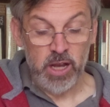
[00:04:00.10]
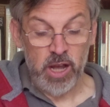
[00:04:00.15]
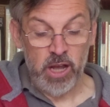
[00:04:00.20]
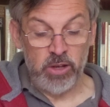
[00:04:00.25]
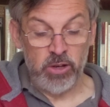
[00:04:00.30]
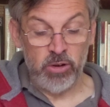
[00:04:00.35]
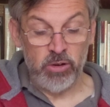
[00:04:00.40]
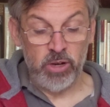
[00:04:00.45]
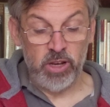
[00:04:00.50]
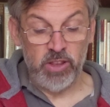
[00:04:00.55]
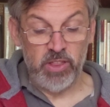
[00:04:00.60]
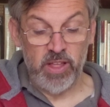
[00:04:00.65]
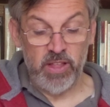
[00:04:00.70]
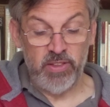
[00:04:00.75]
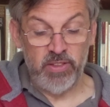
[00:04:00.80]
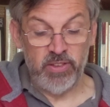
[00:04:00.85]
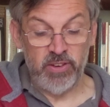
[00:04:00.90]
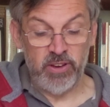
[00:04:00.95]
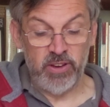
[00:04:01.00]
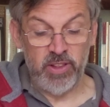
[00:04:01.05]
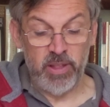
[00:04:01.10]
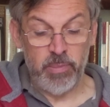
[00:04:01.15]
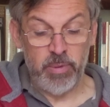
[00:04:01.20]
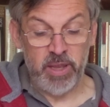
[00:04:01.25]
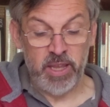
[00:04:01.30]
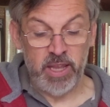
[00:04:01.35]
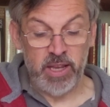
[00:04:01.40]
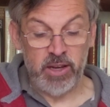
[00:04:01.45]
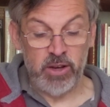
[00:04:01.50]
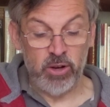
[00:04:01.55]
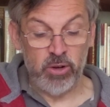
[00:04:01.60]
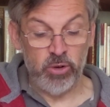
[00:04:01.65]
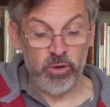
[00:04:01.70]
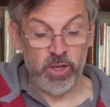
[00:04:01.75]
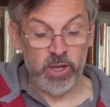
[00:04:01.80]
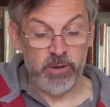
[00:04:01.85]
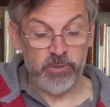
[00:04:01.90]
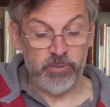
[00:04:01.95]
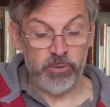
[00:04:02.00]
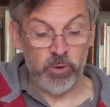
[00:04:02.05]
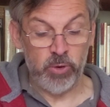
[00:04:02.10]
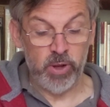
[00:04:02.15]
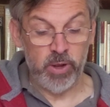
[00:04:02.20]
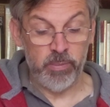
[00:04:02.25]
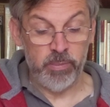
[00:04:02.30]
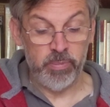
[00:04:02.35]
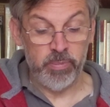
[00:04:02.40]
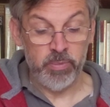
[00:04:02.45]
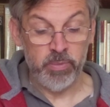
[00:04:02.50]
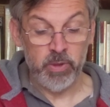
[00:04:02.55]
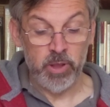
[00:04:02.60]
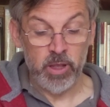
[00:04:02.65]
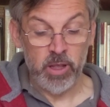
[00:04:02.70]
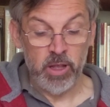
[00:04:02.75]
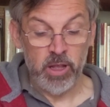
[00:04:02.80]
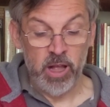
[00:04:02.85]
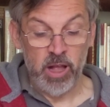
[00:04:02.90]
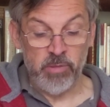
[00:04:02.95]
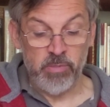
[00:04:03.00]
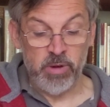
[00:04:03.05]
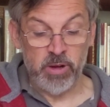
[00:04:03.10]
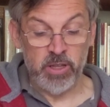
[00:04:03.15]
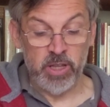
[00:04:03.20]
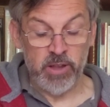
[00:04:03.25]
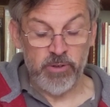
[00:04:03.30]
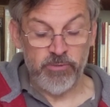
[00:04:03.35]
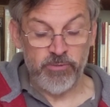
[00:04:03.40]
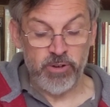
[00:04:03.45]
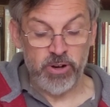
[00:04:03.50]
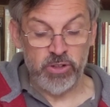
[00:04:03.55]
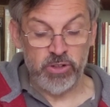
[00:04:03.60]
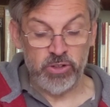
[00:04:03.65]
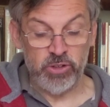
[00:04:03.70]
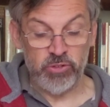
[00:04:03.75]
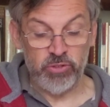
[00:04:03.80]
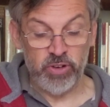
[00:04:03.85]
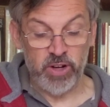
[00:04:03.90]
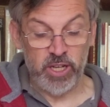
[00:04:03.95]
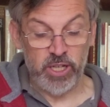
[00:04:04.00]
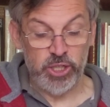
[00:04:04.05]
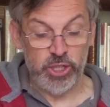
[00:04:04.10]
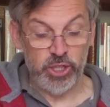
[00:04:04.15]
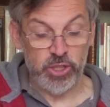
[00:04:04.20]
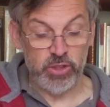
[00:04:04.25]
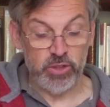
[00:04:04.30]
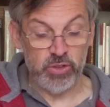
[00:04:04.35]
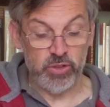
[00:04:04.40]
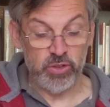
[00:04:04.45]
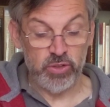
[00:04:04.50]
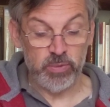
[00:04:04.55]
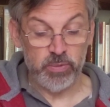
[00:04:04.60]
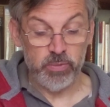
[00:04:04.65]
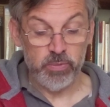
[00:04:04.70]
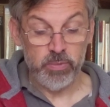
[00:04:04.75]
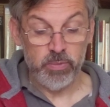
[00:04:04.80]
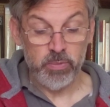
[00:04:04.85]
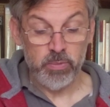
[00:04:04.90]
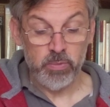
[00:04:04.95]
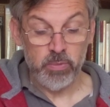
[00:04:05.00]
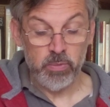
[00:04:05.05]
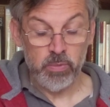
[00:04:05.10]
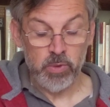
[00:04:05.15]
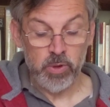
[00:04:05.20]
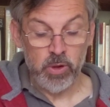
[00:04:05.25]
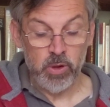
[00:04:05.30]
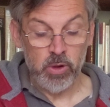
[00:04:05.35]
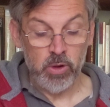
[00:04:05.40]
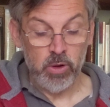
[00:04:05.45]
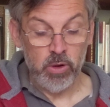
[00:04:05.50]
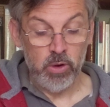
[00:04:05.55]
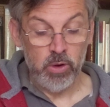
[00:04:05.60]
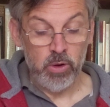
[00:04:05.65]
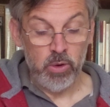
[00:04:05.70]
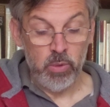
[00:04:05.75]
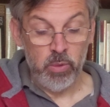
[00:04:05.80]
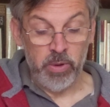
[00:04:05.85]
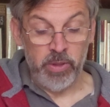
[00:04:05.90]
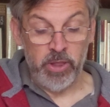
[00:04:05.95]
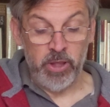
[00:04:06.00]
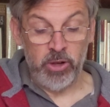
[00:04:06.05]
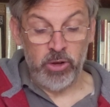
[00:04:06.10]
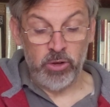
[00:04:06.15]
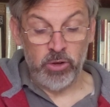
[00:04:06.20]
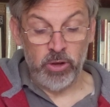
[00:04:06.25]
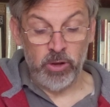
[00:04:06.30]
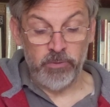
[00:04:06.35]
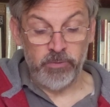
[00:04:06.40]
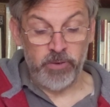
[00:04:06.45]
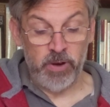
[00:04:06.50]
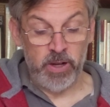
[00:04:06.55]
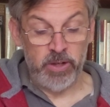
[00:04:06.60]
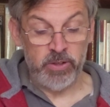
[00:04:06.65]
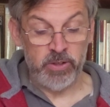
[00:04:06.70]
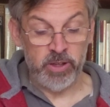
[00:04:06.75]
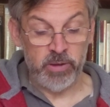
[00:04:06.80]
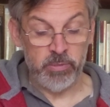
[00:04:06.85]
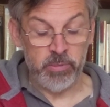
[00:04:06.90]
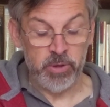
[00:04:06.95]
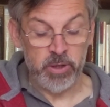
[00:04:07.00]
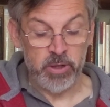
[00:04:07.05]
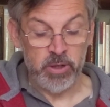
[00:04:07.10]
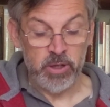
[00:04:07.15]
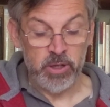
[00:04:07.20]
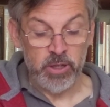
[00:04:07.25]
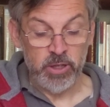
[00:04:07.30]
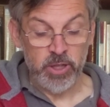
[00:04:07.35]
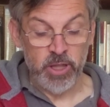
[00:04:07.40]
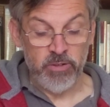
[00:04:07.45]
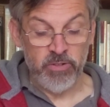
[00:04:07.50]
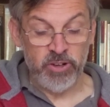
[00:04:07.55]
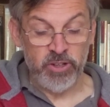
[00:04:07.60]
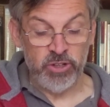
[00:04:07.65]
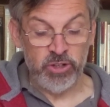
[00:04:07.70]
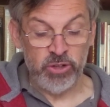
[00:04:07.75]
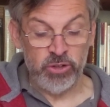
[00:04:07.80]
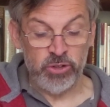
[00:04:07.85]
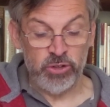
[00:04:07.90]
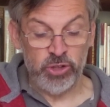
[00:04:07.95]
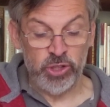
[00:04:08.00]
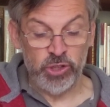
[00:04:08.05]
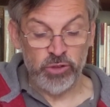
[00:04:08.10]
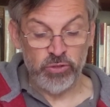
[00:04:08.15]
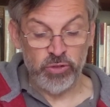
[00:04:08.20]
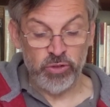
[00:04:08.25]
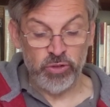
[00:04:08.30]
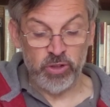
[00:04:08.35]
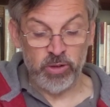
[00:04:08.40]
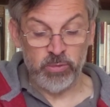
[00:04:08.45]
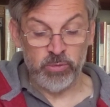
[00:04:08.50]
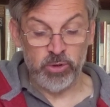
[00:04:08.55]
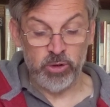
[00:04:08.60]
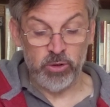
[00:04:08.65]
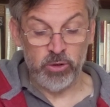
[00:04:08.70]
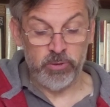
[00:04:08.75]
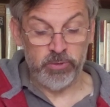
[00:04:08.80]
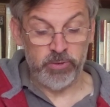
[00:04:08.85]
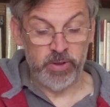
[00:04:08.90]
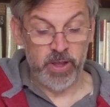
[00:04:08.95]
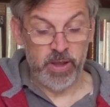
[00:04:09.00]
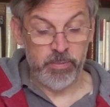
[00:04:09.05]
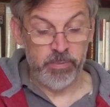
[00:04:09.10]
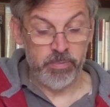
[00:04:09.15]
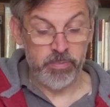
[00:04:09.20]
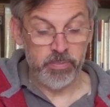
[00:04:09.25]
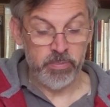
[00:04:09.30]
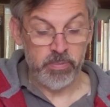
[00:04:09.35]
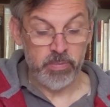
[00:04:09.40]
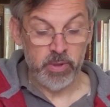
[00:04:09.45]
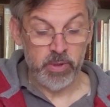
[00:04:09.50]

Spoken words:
and only then did they begin looking for him among their friends and relations. When they could not find him, they returned to Jerusalem to look for him.